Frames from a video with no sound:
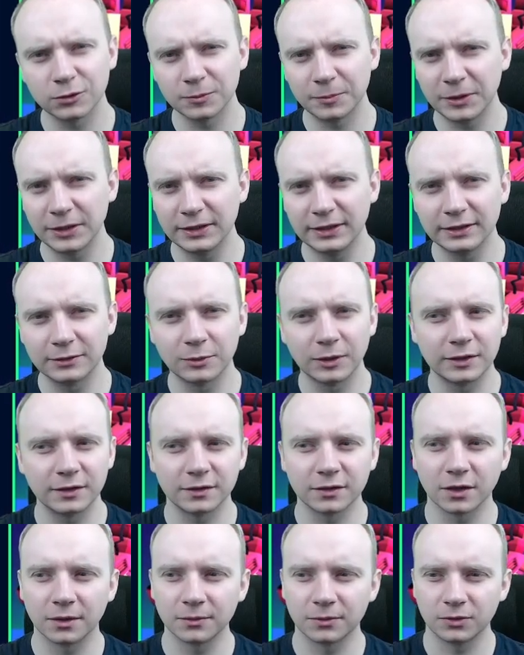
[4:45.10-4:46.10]
be it when it
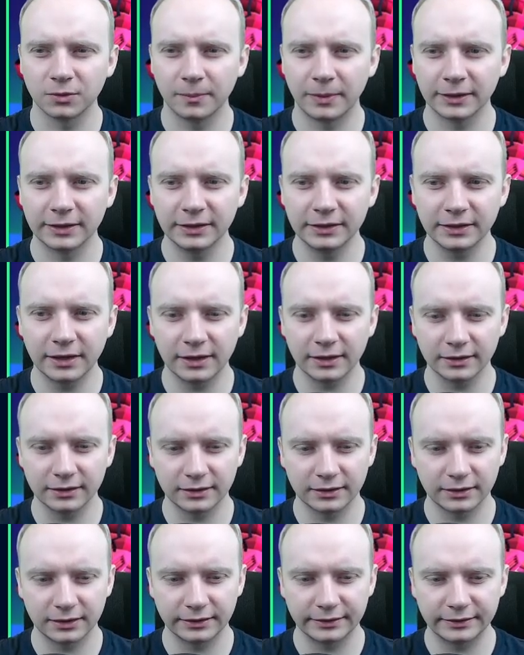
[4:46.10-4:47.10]
comes to
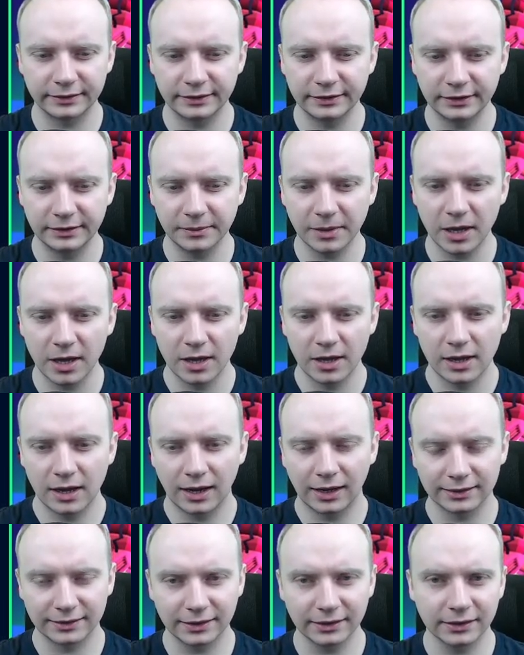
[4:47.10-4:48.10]
beginner team.
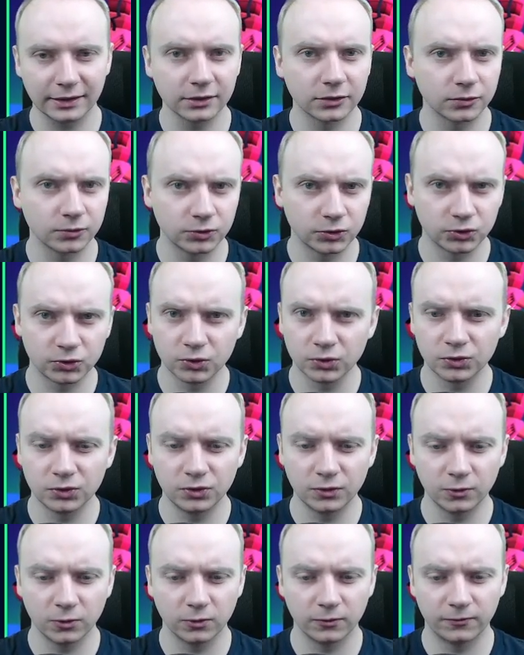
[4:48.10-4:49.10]
I think it should
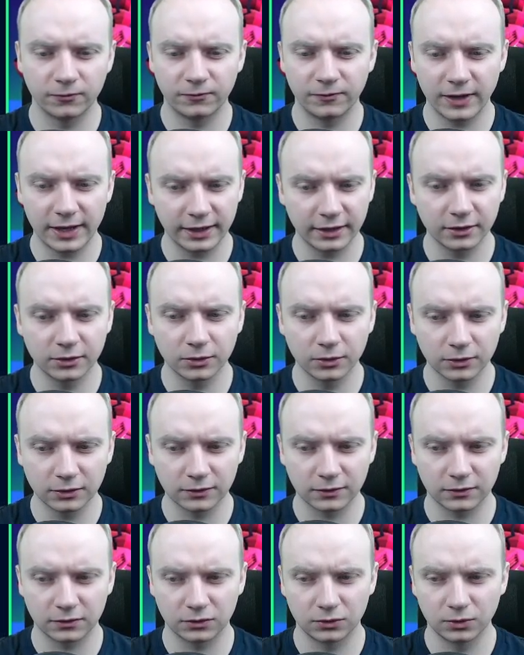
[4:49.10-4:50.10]
do very good
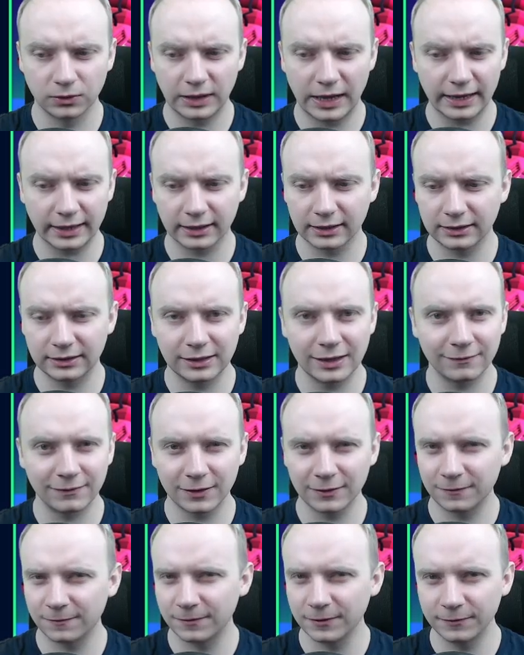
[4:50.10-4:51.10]
to like level
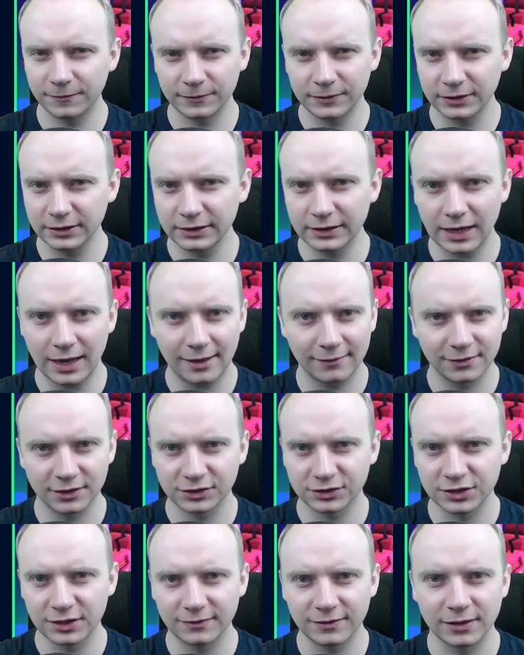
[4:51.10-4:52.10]
15,
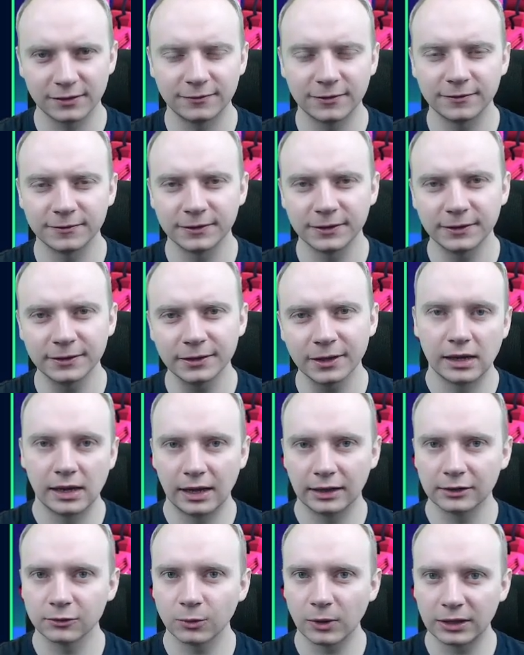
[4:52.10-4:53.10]
average level 15.
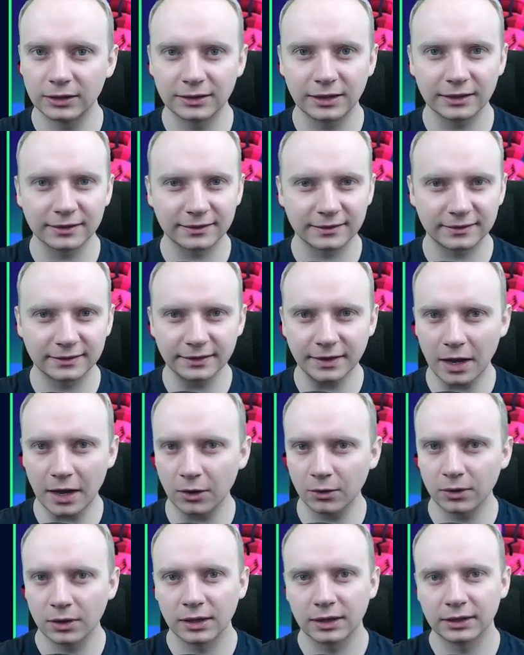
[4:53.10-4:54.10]
And well, let's see
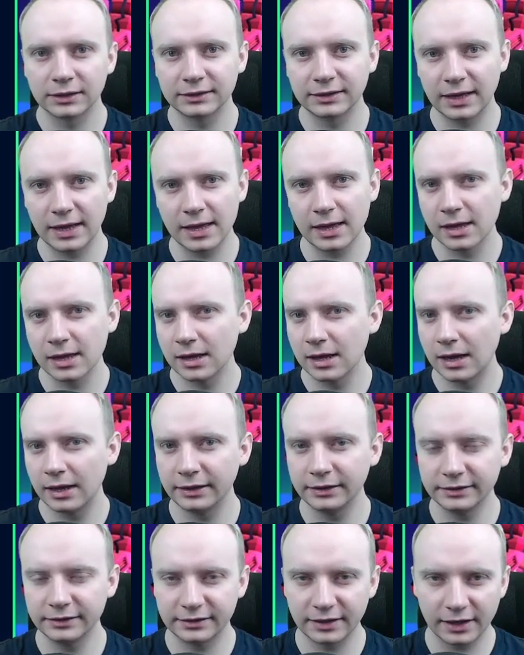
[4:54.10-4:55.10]
now the
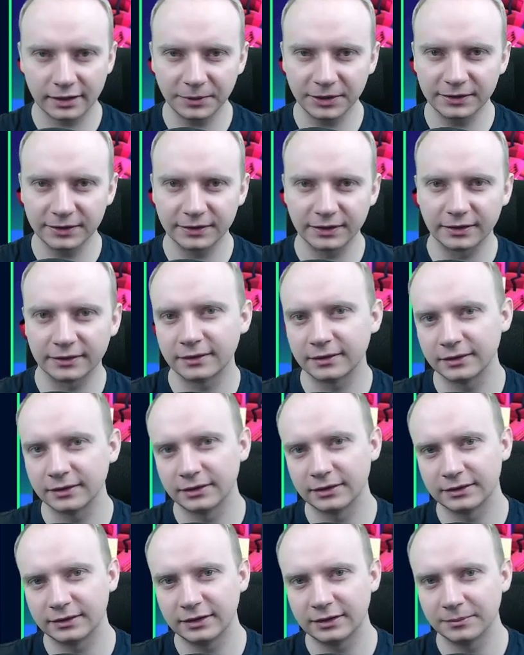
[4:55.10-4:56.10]
intermediate
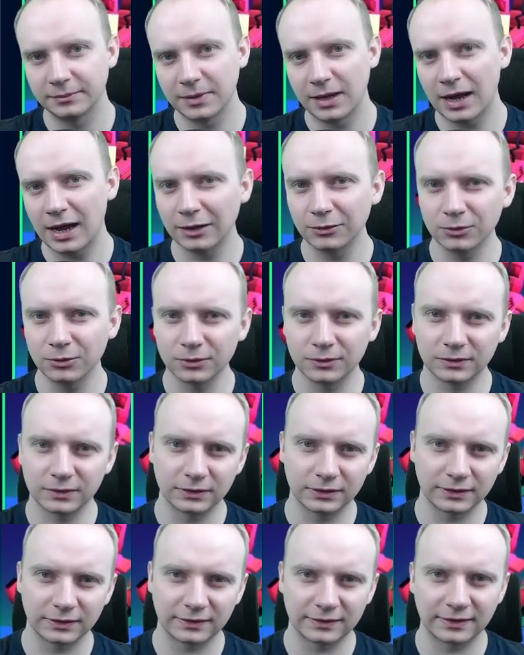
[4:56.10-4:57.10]
team. I would
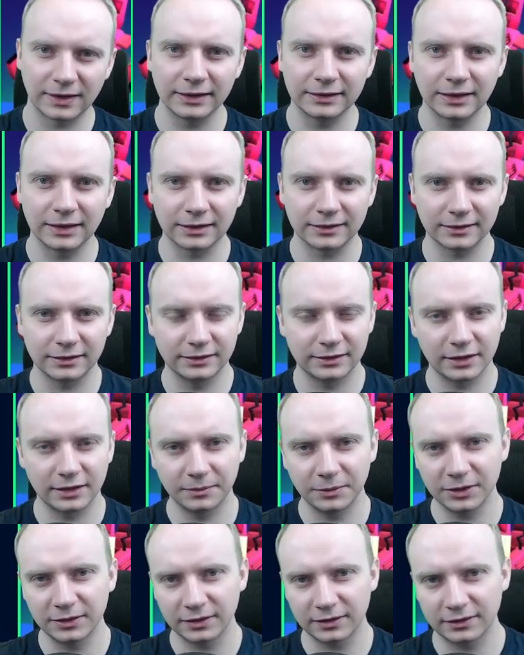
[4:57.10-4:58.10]
say that
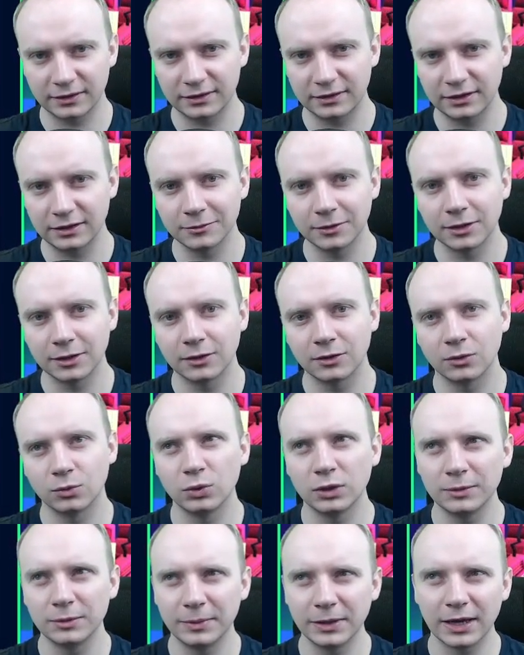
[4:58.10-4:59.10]
intermediate team
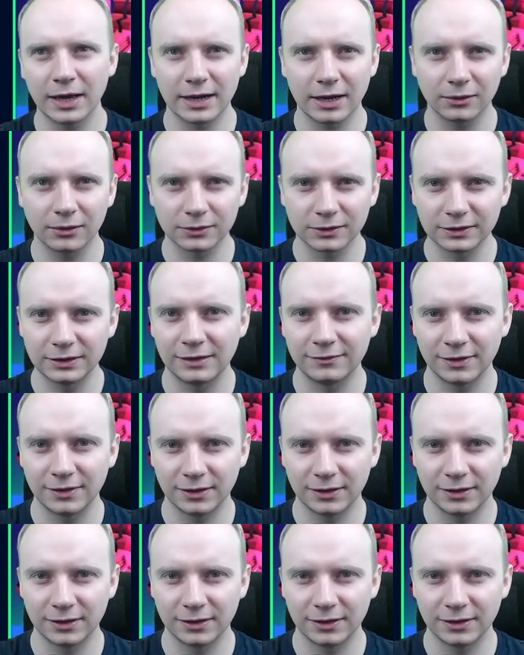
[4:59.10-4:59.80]
will be around level